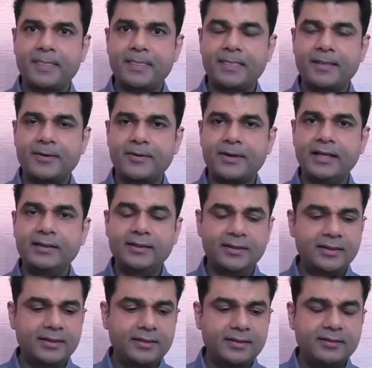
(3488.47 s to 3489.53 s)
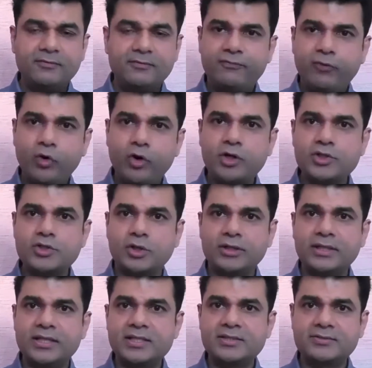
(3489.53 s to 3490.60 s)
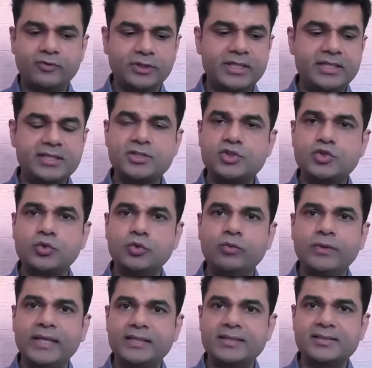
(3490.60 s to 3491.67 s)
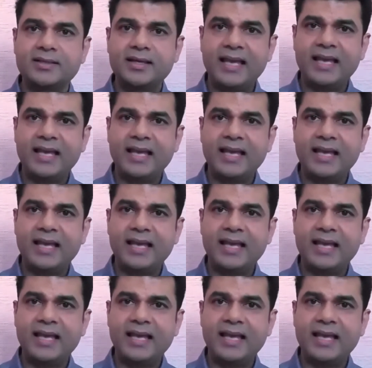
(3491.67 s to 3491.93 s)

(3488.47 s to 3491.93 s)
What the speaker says: All right? Focus on this for these 2 weeks.